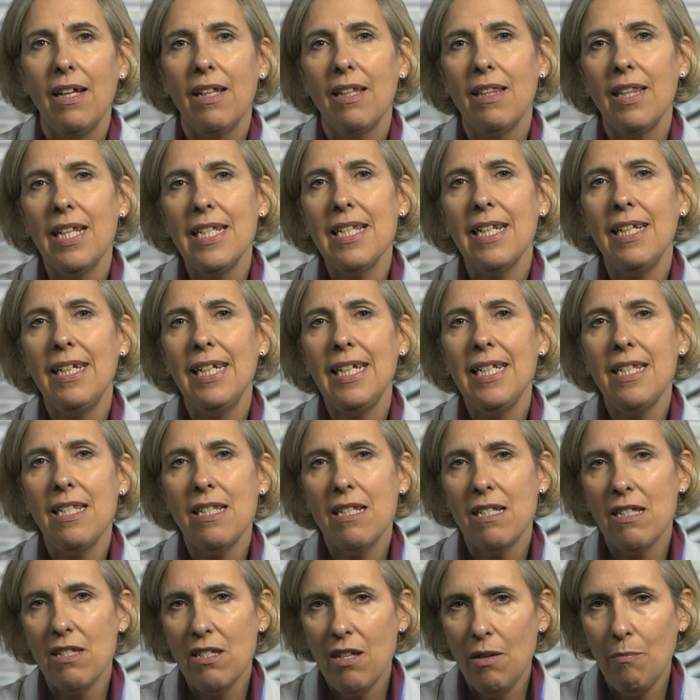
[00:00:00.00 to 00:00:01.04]
There's at
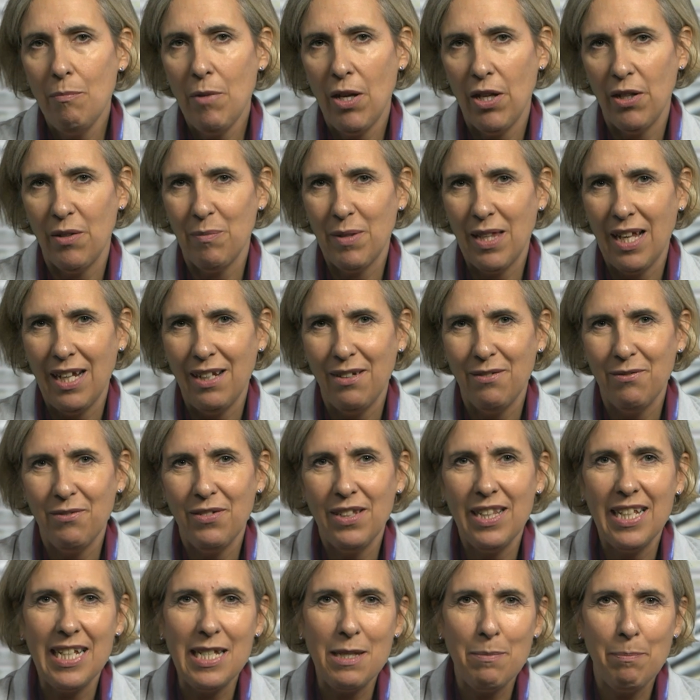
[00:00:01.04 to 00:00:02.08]
least some hope then for
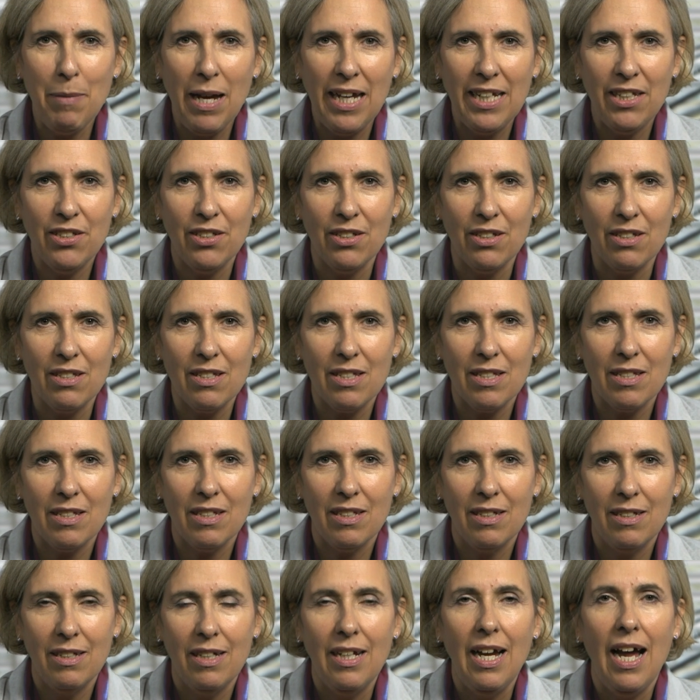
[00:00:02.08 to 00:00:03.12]
these patients.
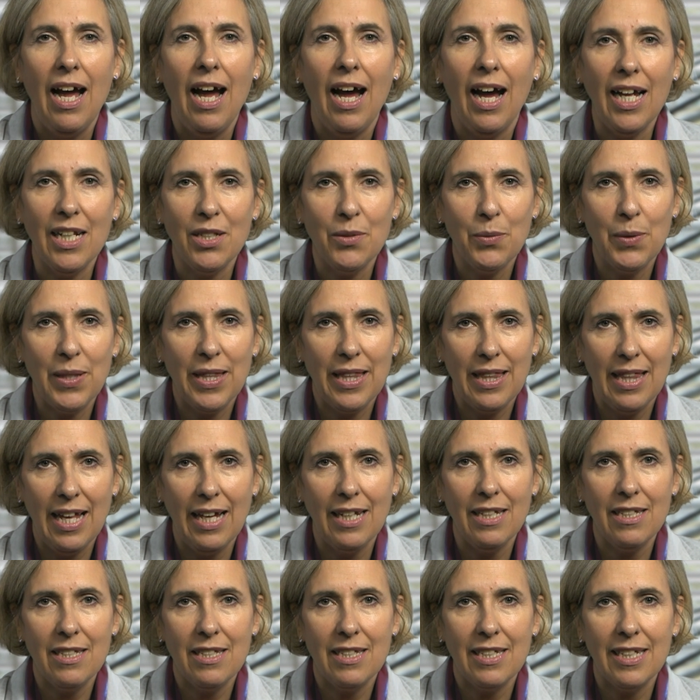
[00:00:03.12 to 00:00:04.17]
And with
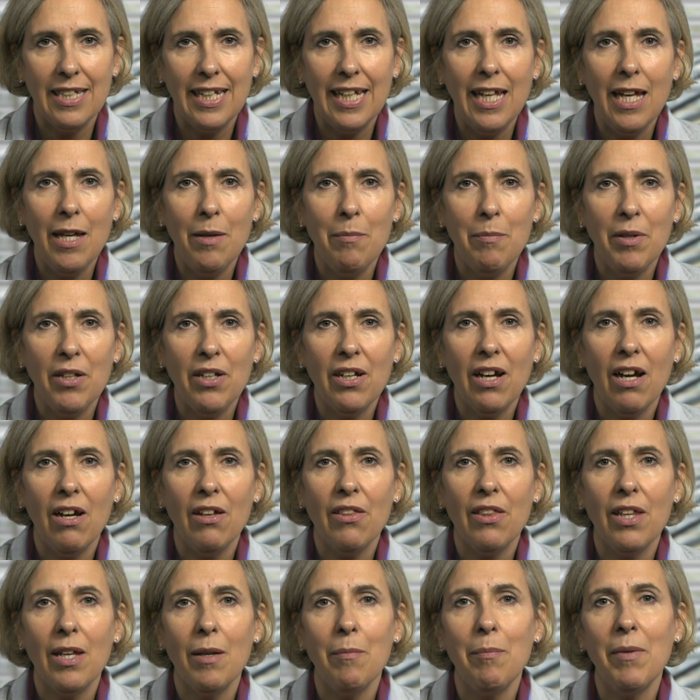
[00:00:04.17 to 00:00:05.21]
thanks to Guillermo
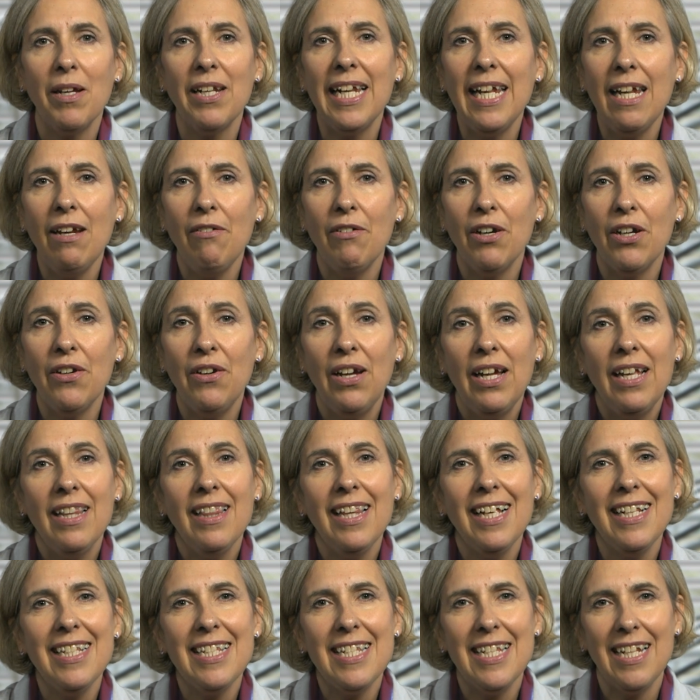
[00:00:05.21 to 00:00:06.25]
García Manero,
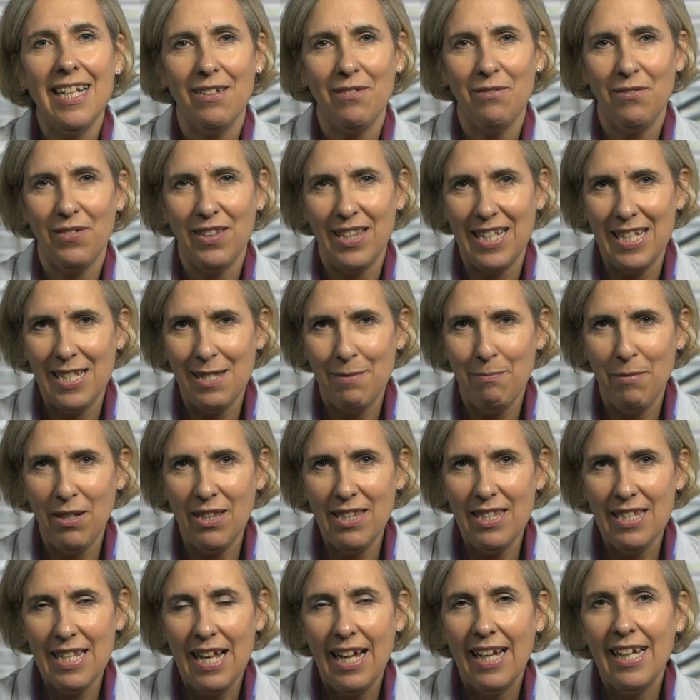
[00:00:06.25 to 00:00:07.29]
that's it for this
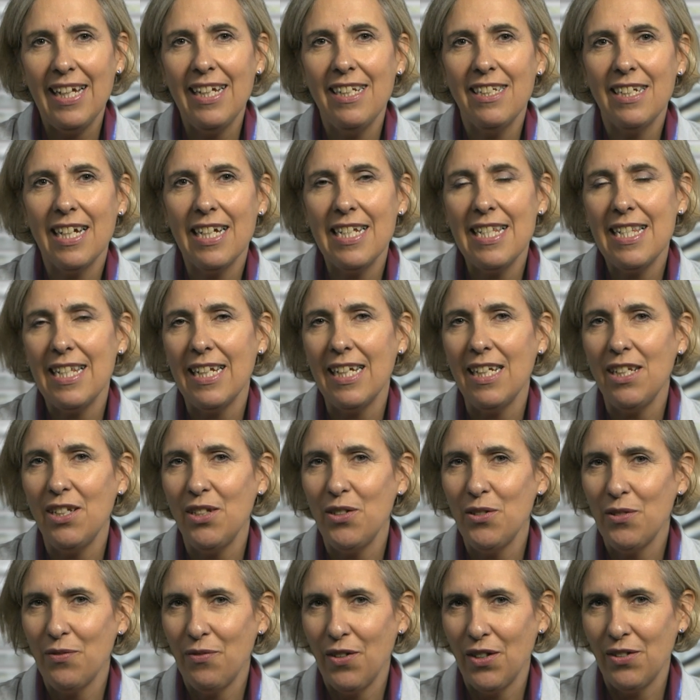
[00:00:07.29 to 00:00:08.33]
month's EJC
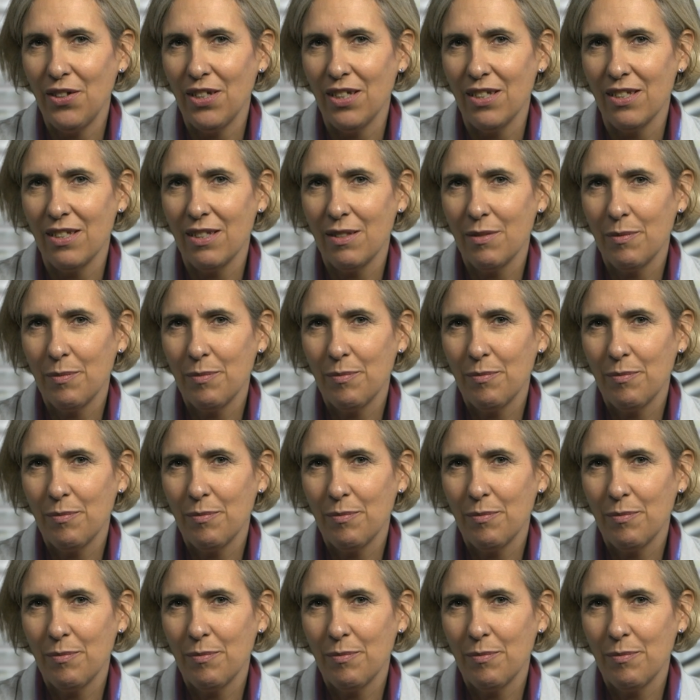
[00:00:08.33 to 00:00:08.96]
News Focus.